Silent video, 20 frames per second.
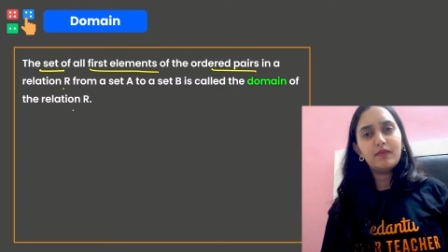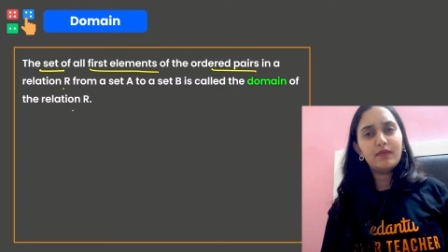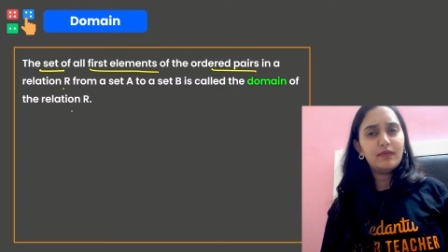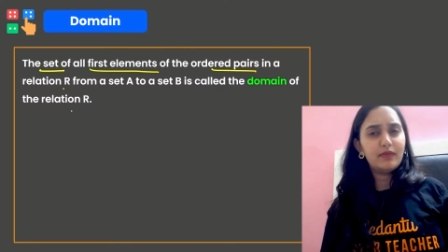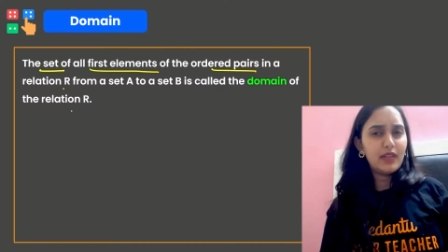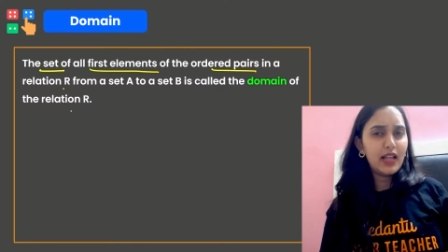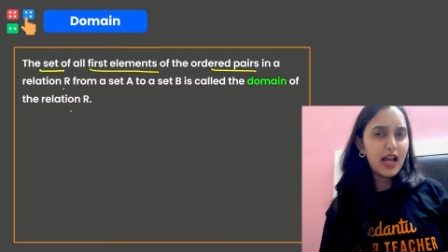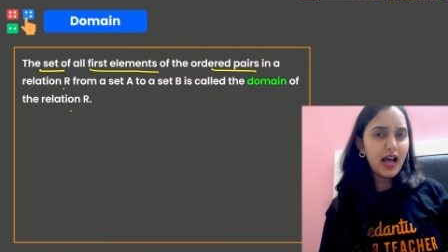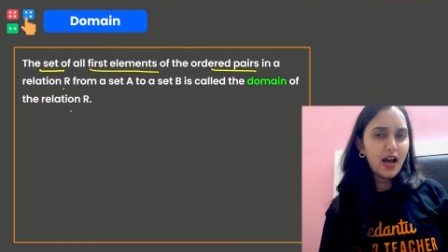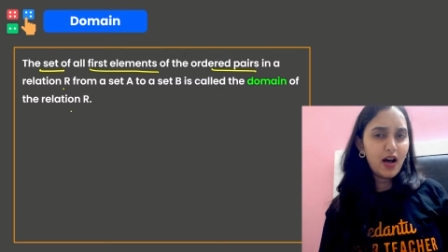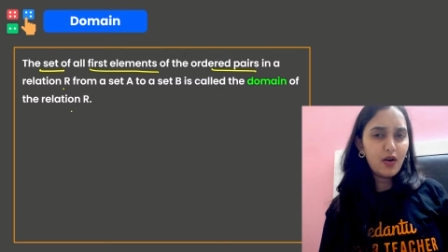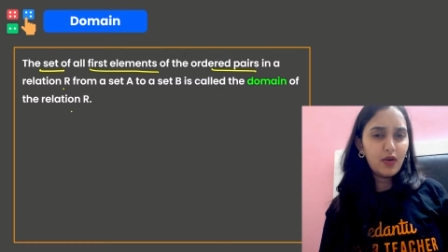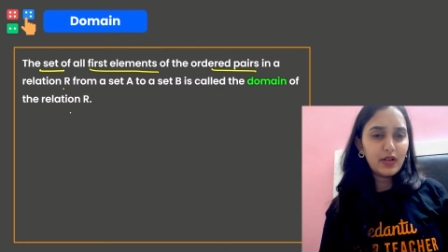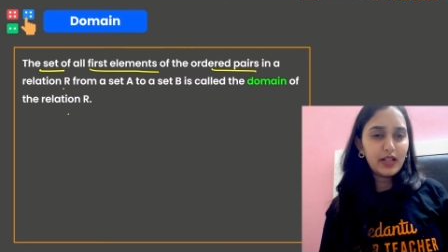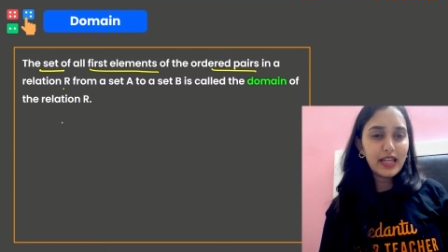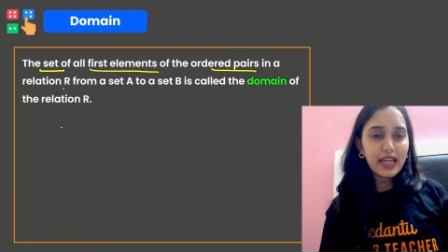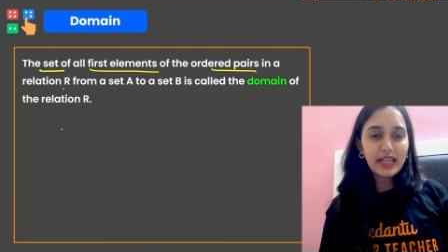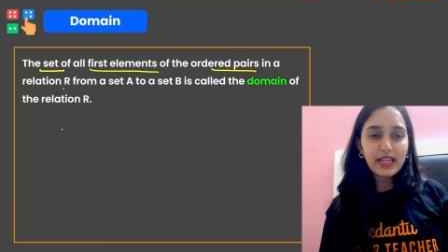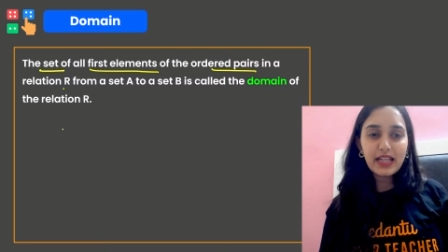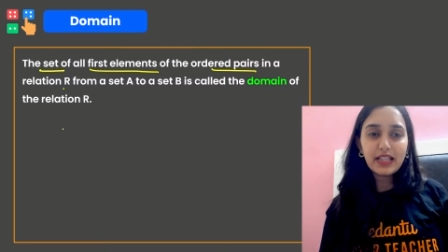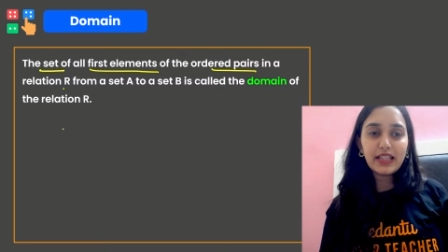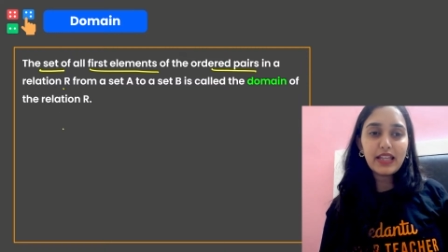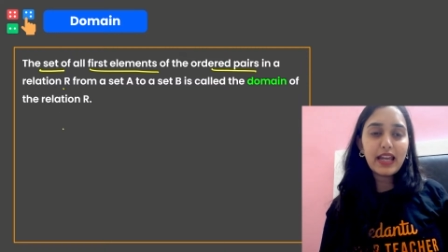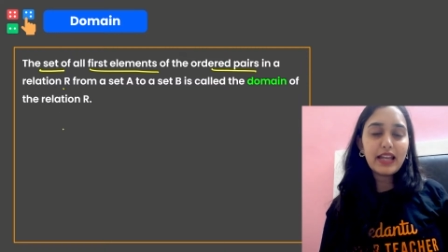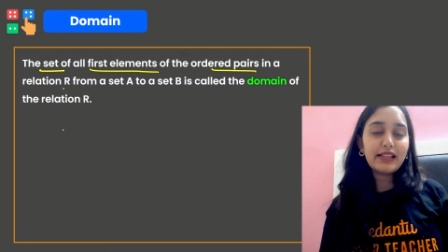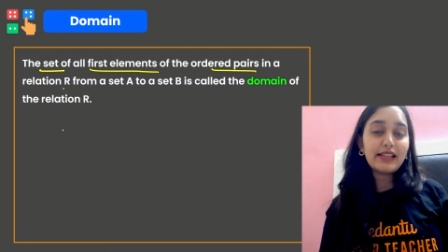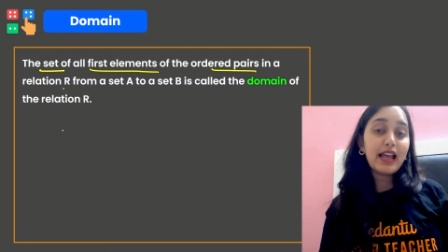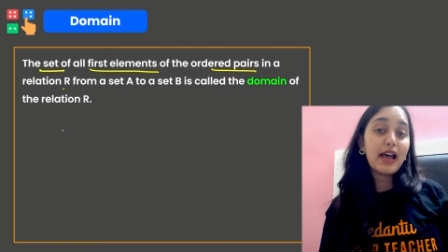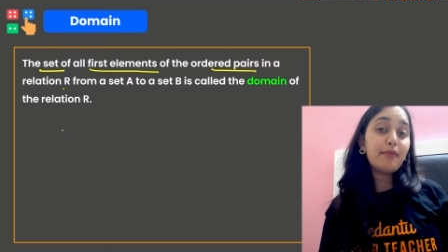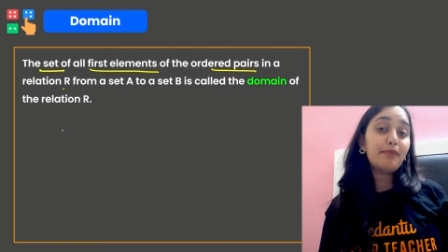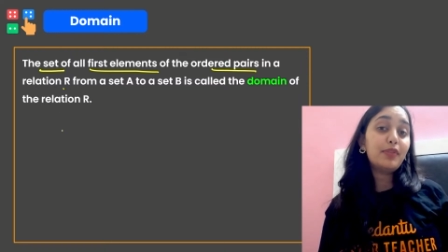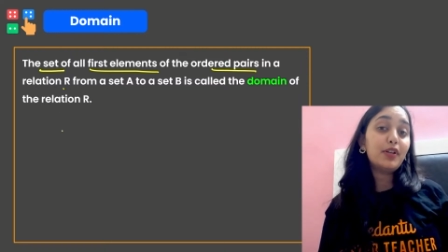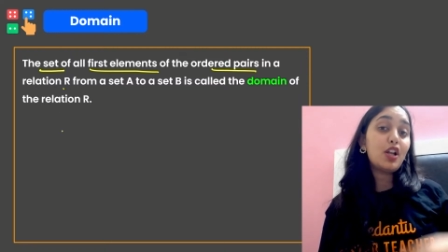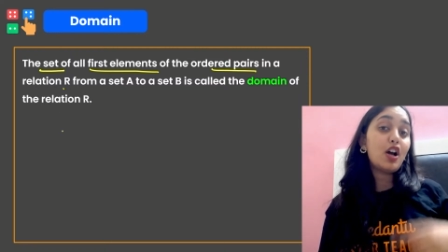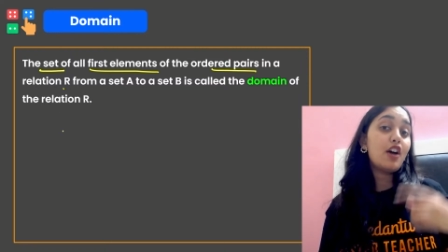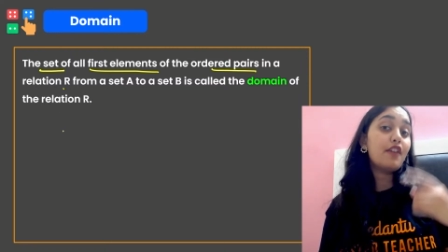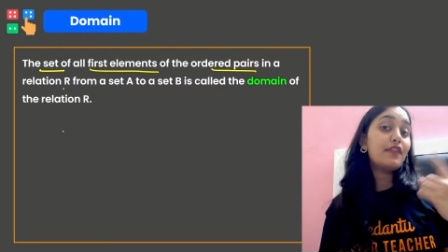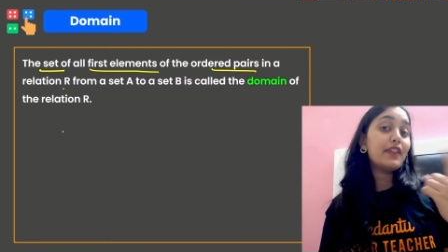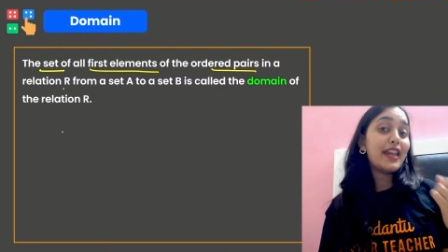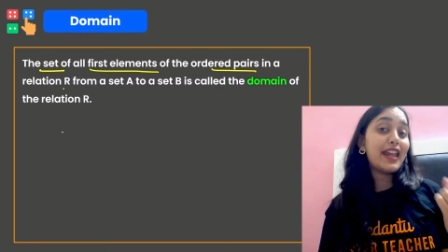Now, taking the example
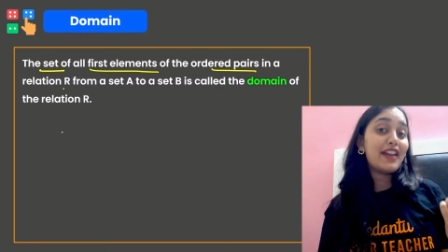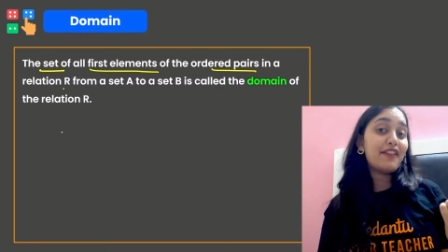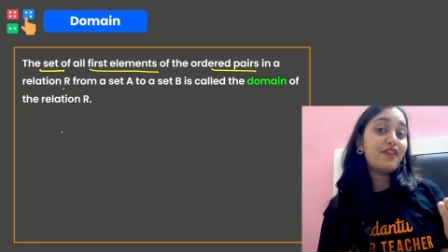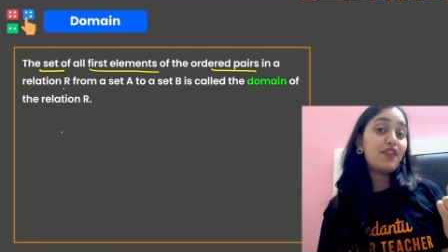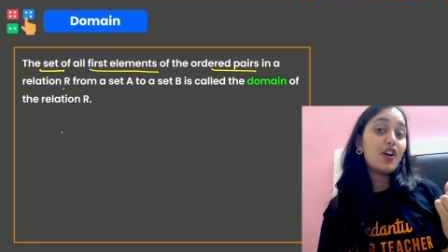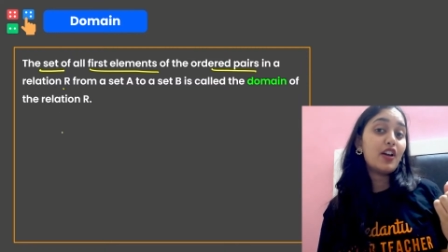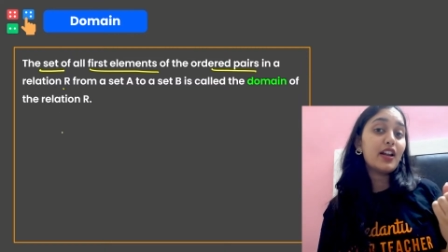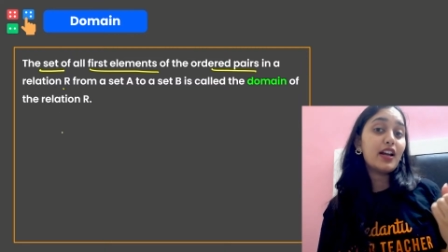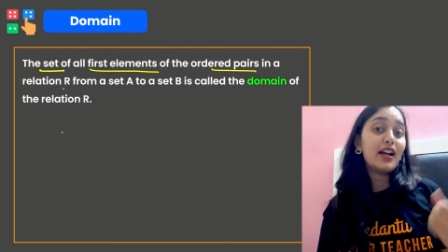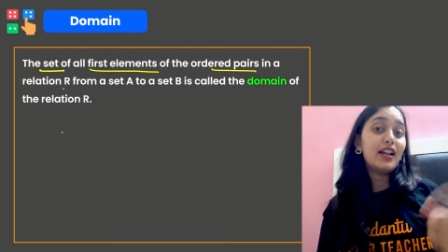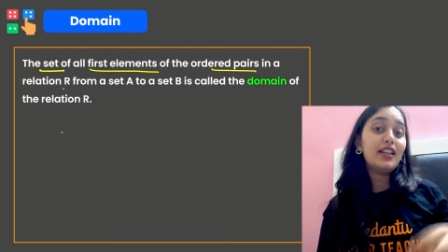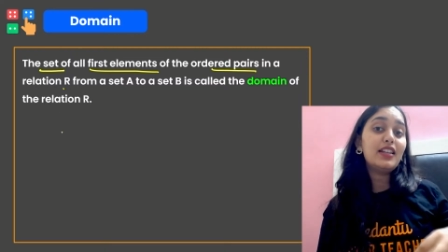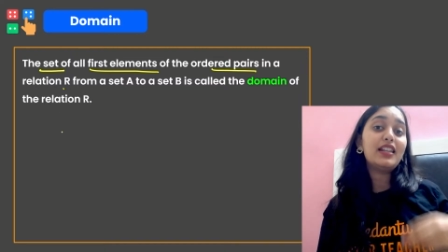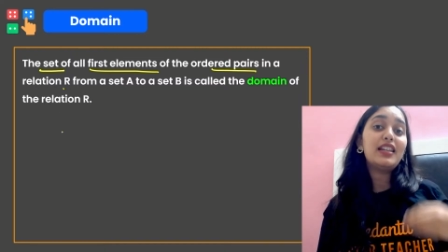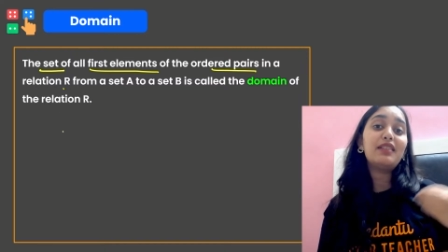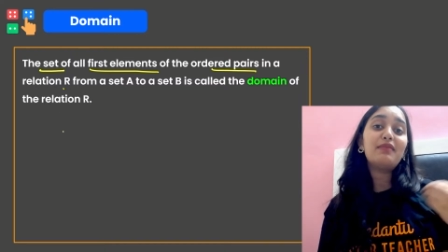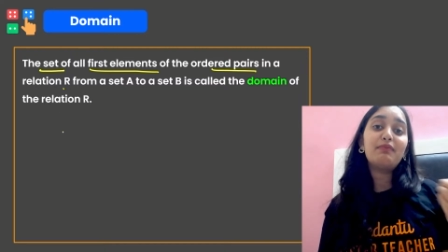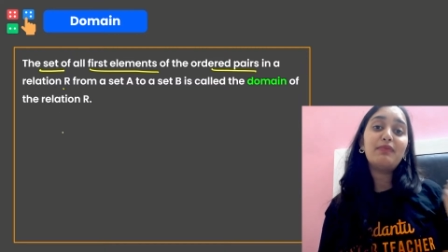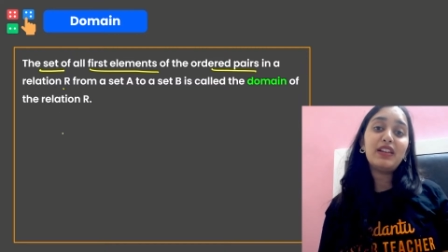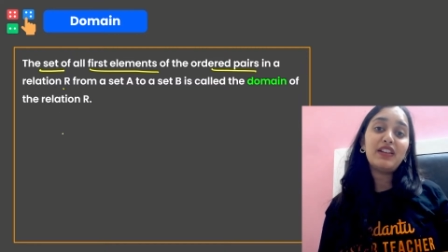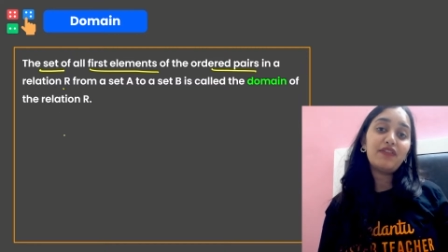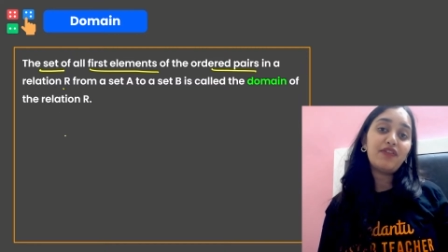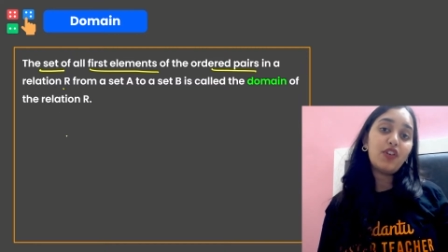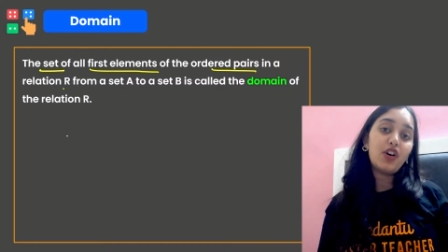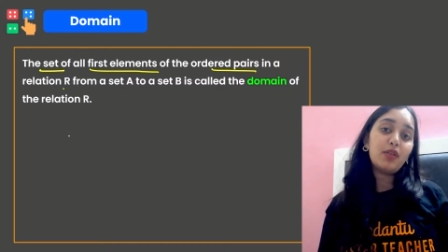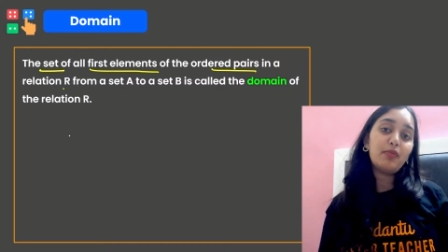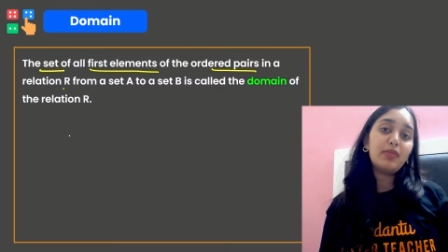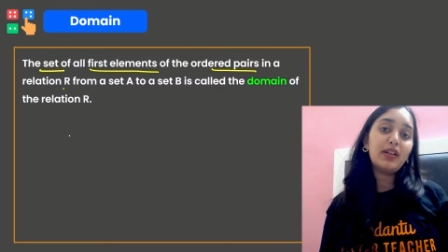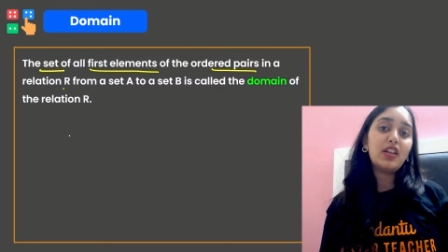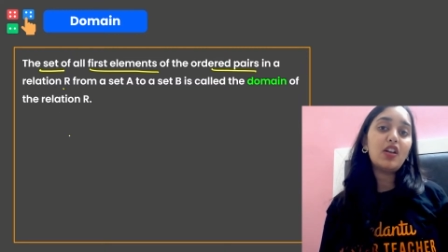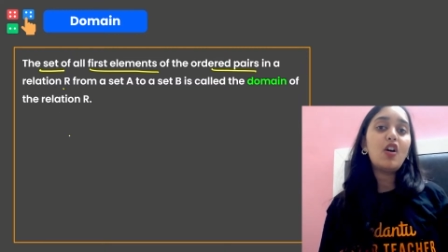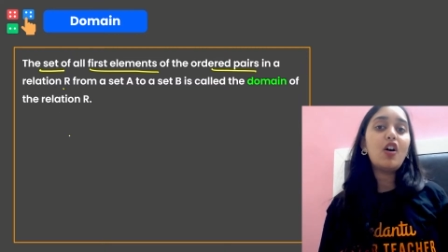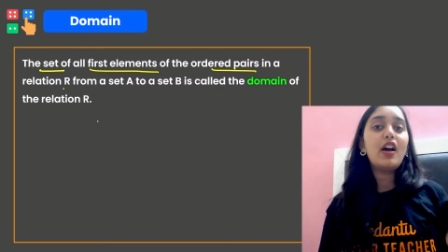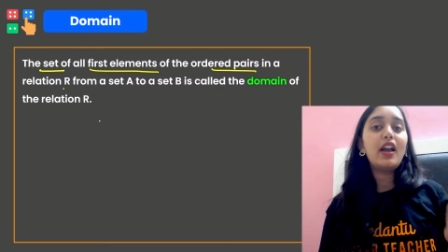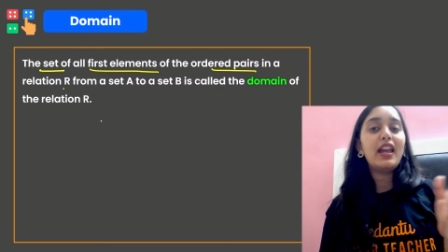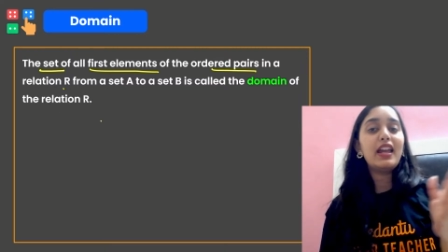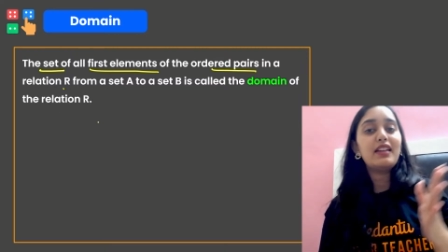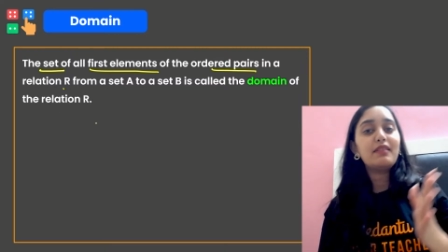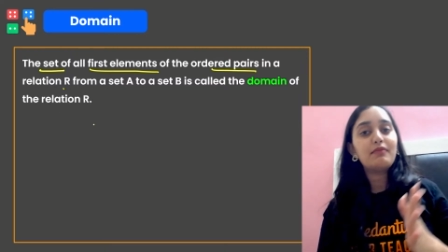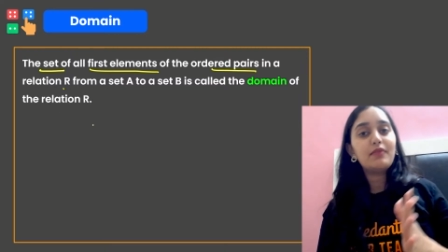of A for Ali, B for
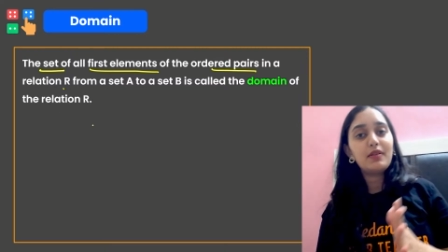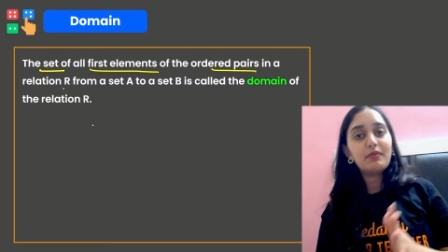Binoy,